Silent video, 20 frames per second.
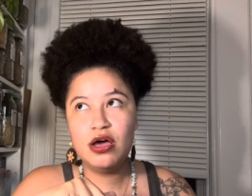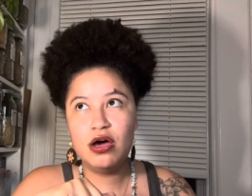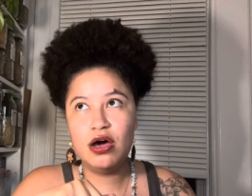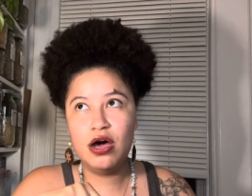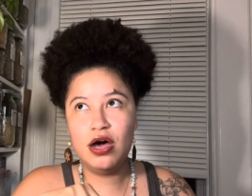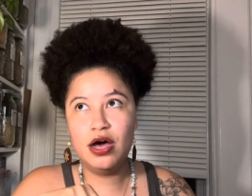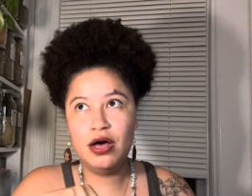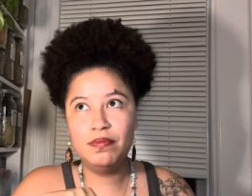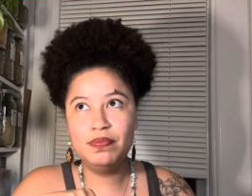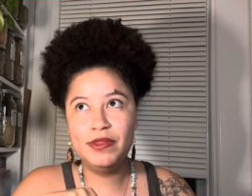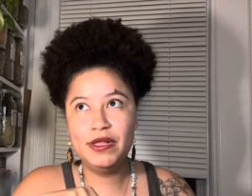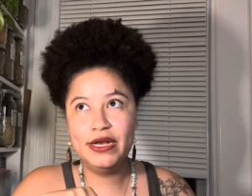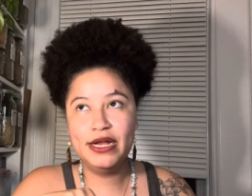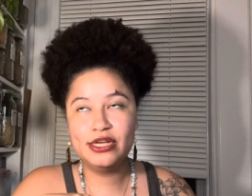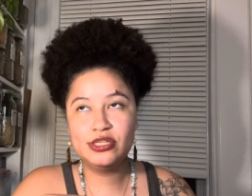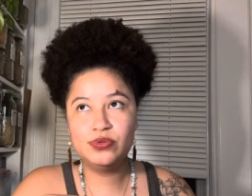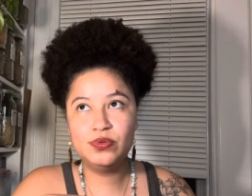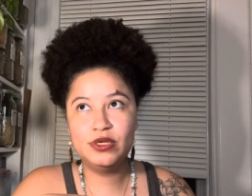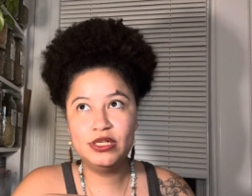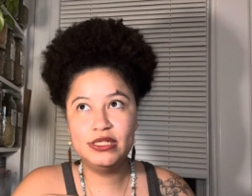um, the
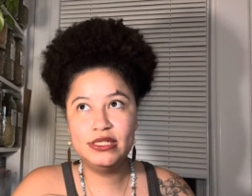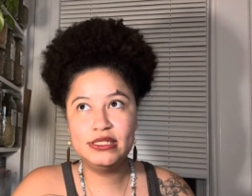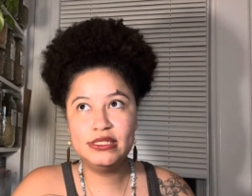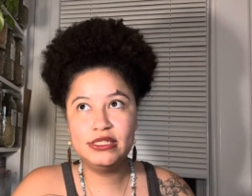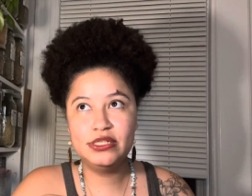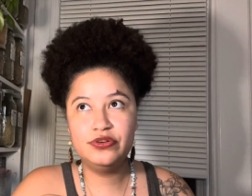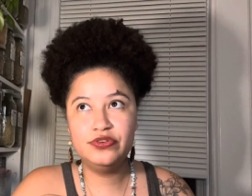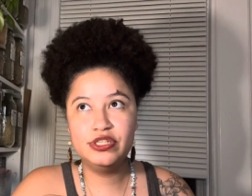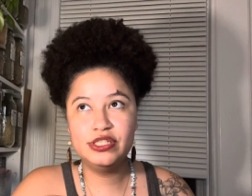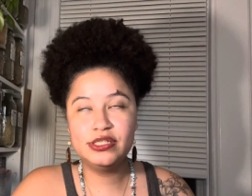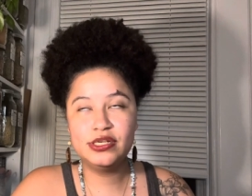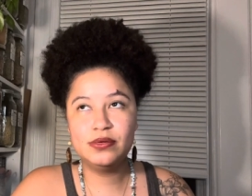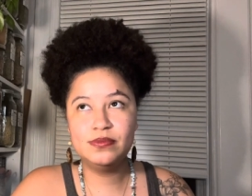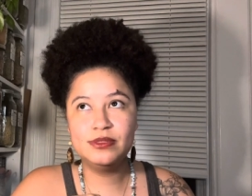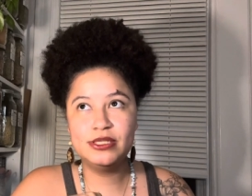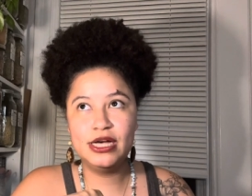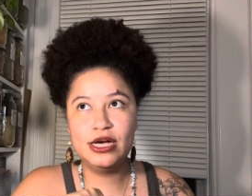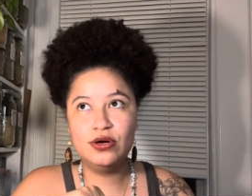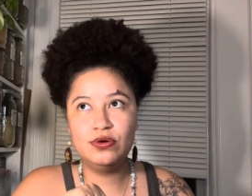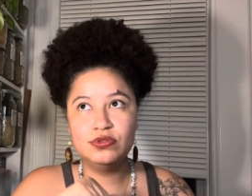next one in the series
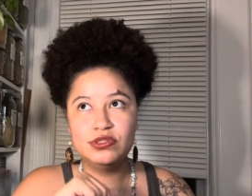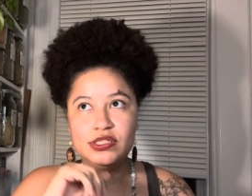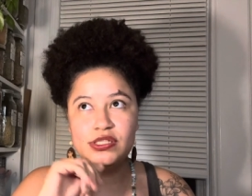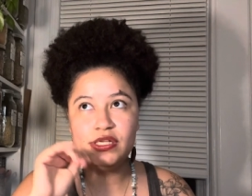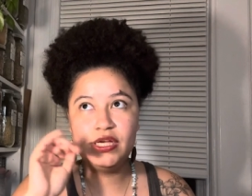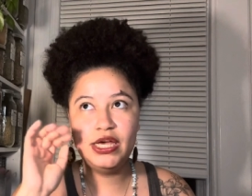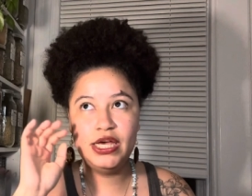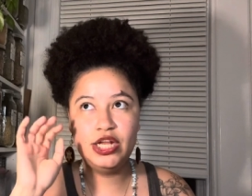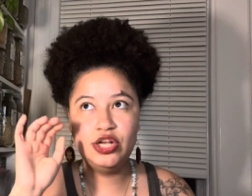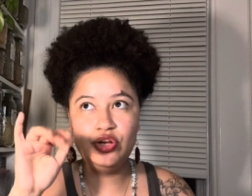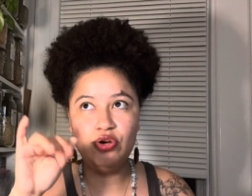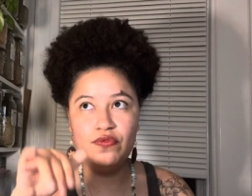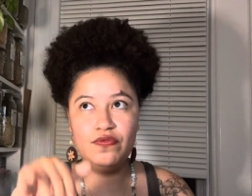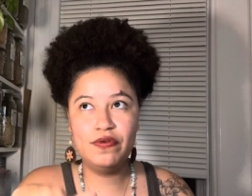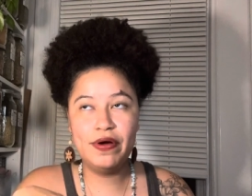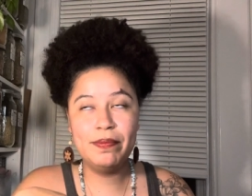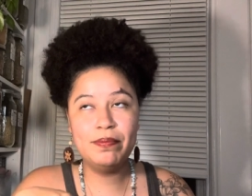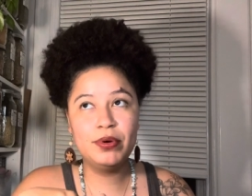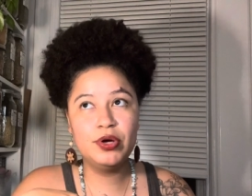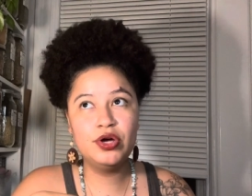comes out in
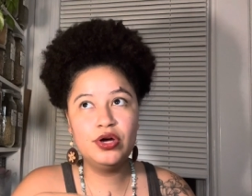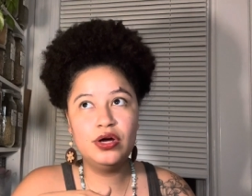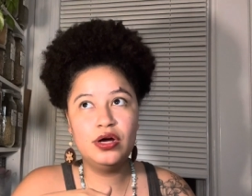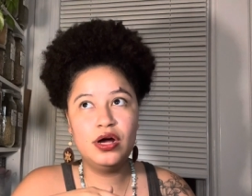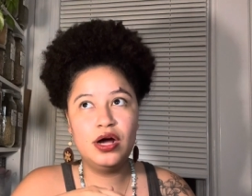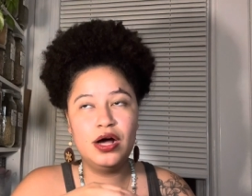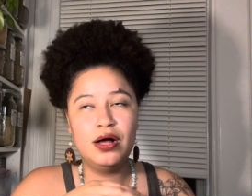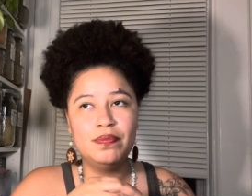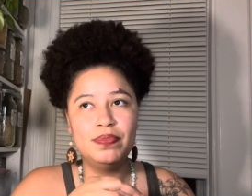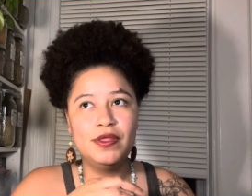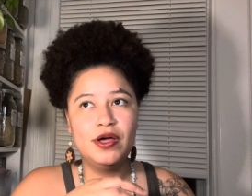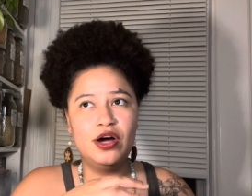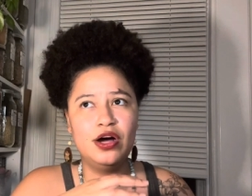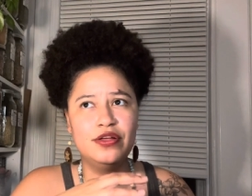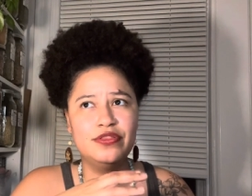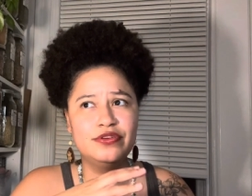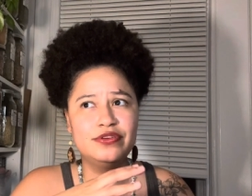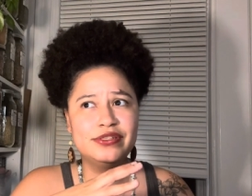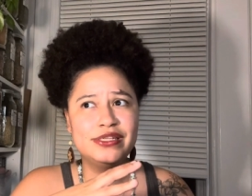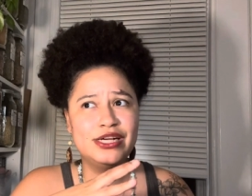November. Um, the
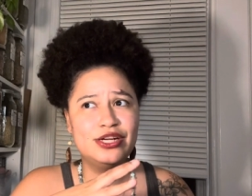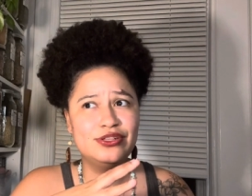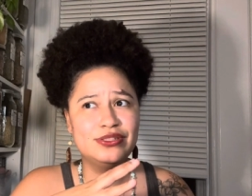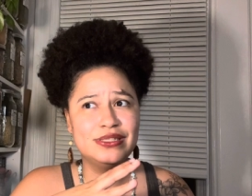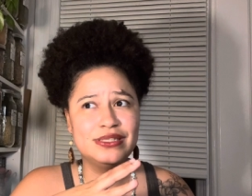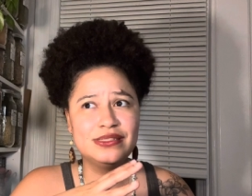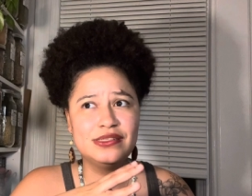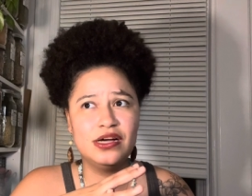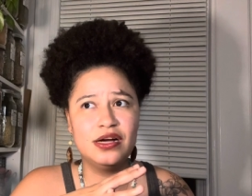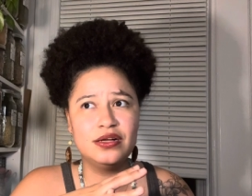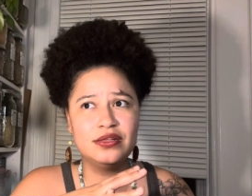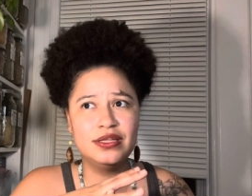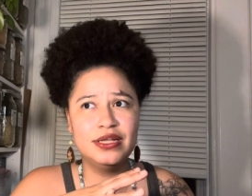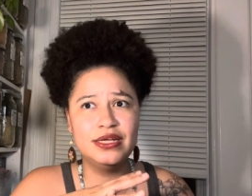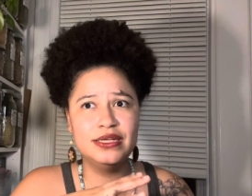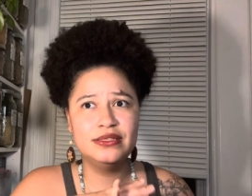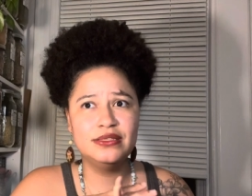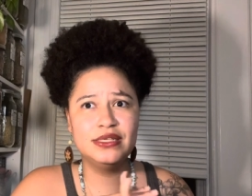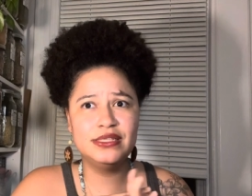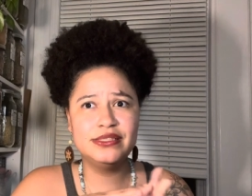author said on TikTok
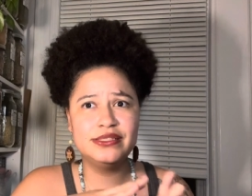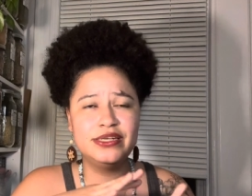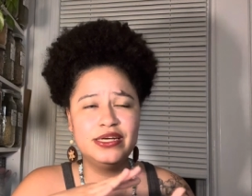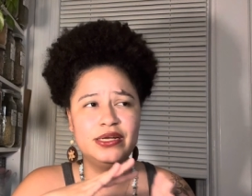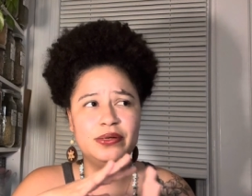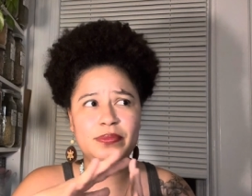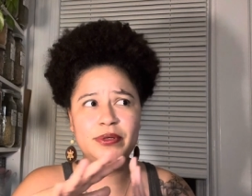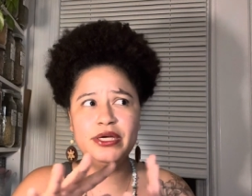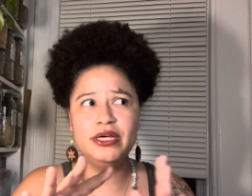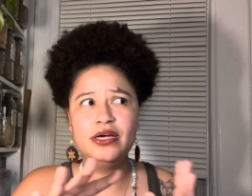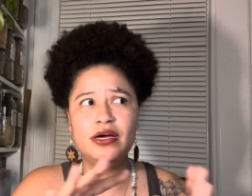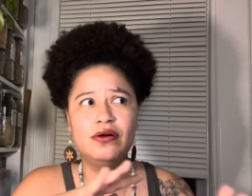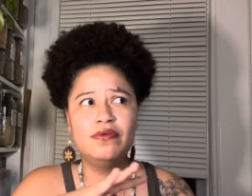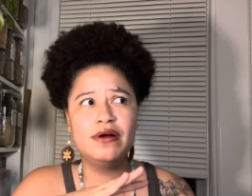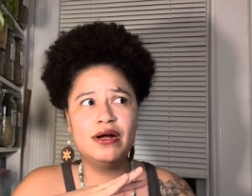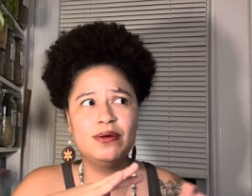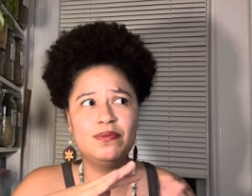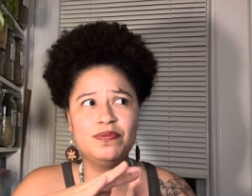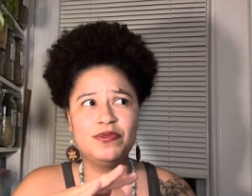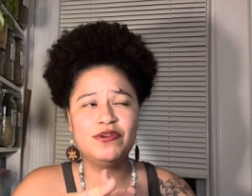that it's going to be
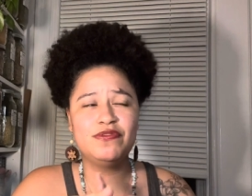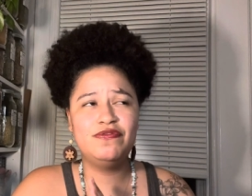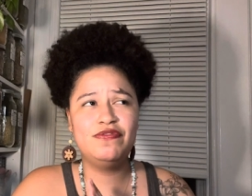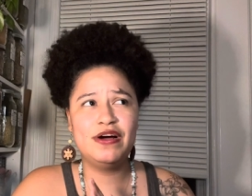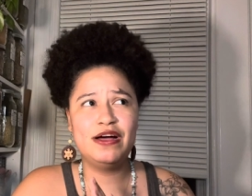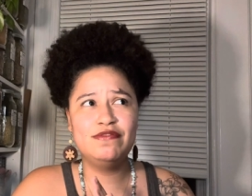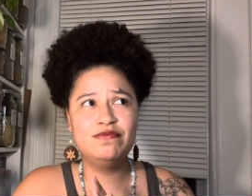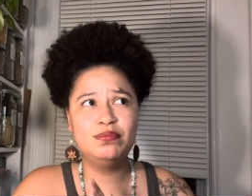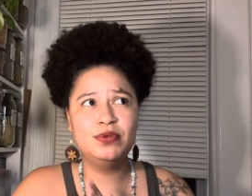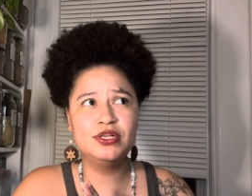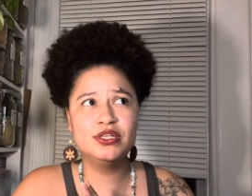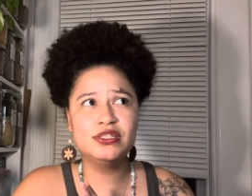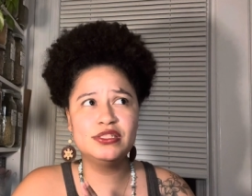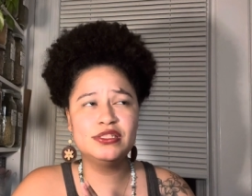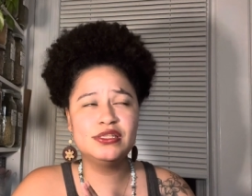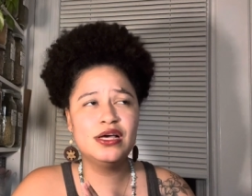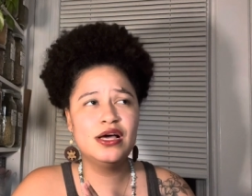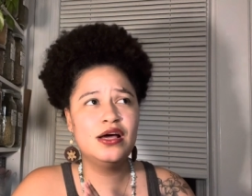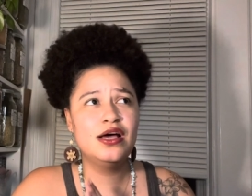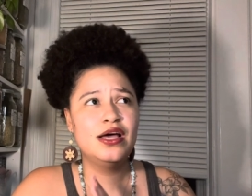around five
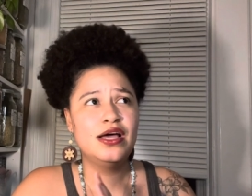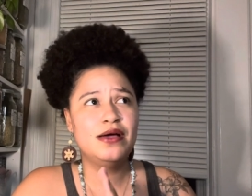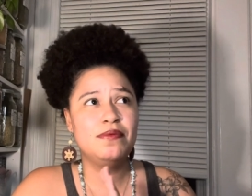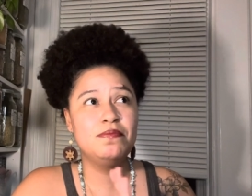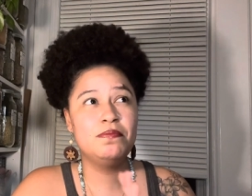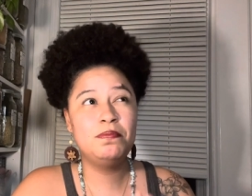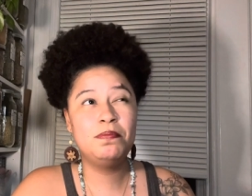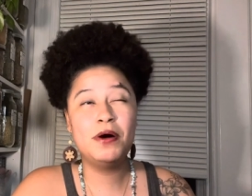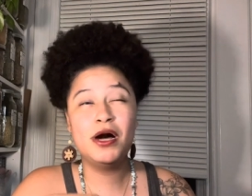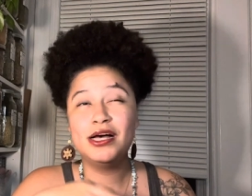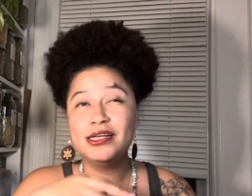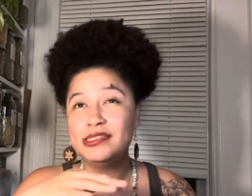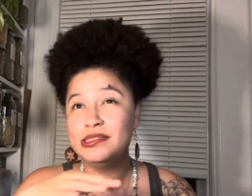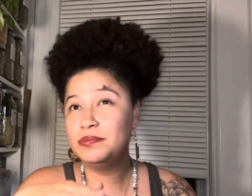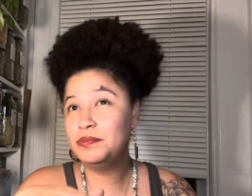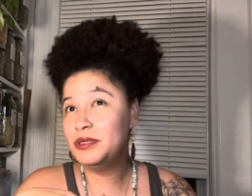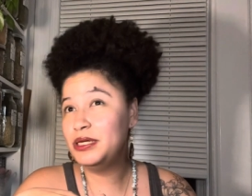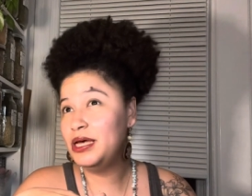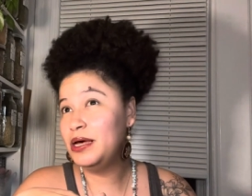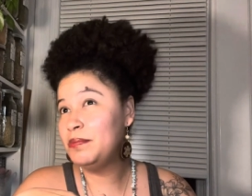books.
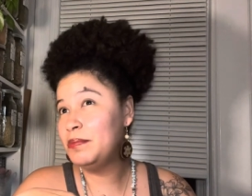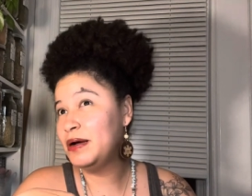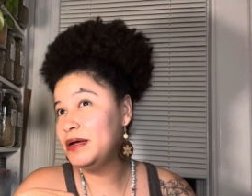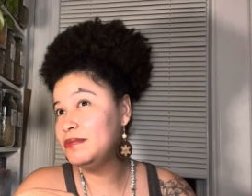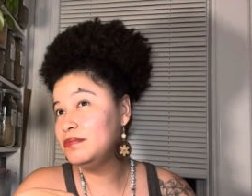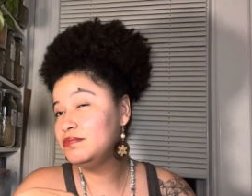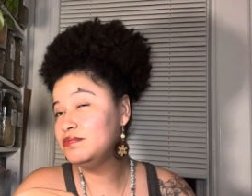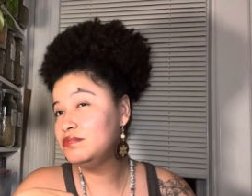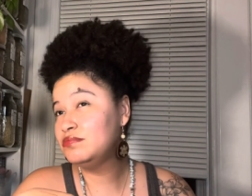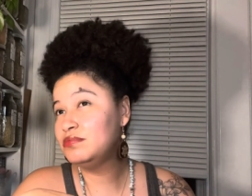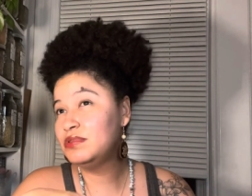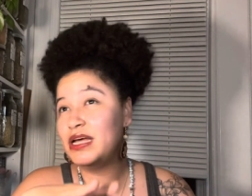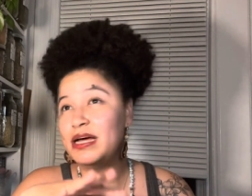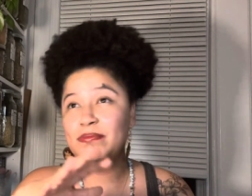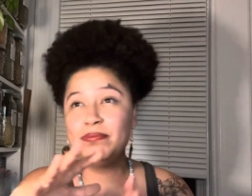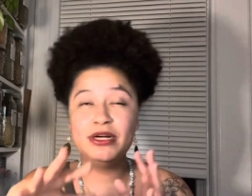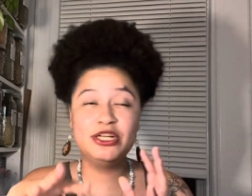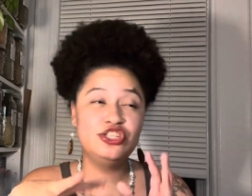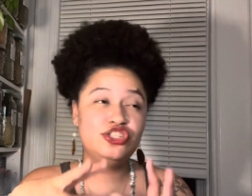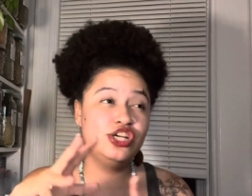Possibly it might,
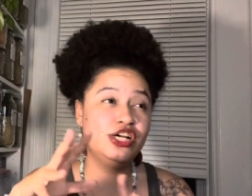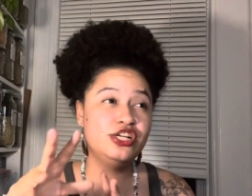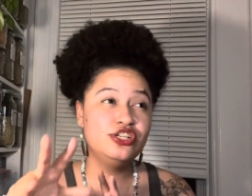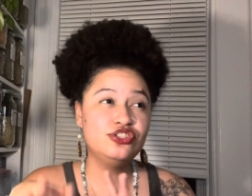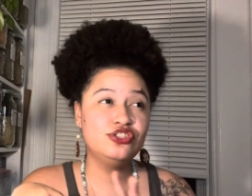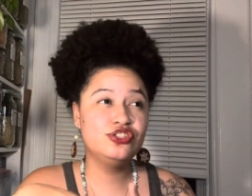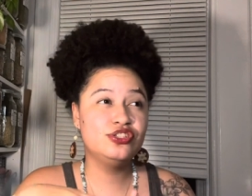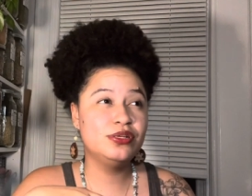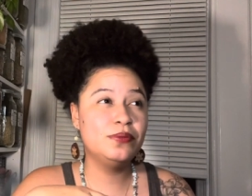that might change